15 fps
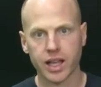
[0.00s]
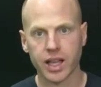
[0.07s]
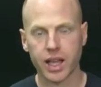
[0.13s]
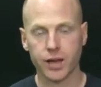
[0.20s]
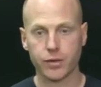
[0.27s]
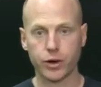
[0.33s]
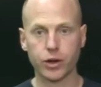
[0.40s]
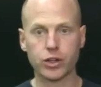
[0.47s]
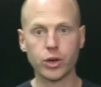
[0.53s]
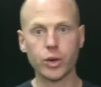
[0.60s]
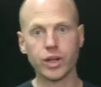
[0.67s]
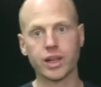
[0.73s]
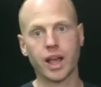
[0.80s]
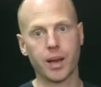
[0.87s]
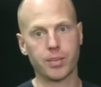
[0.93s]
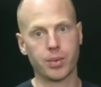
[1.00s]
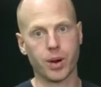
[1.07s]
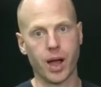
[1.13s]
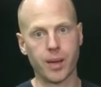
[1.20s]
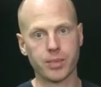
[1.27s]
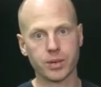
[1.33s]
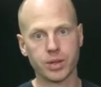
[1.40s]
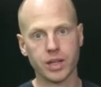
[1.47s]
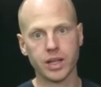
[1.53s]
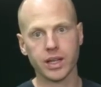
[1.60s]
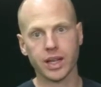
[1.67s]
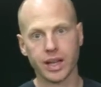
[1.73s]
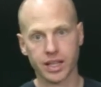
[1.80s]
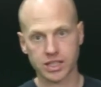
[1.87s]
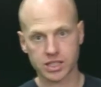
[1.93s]
If you're doing that properly
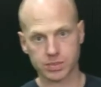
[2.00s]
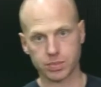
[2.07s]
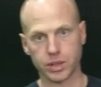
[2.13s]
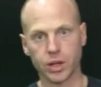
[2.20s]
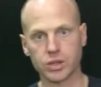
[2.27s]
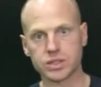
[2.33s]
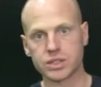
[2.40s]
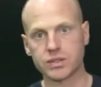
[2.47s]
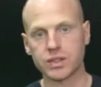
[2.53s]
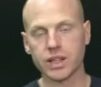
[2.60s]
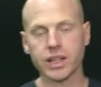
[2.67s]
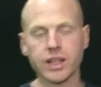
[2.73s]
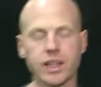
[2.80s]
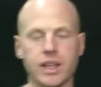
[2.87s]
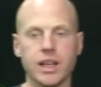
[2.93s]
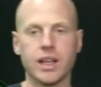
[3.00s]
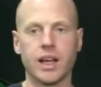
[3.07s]
and explosively,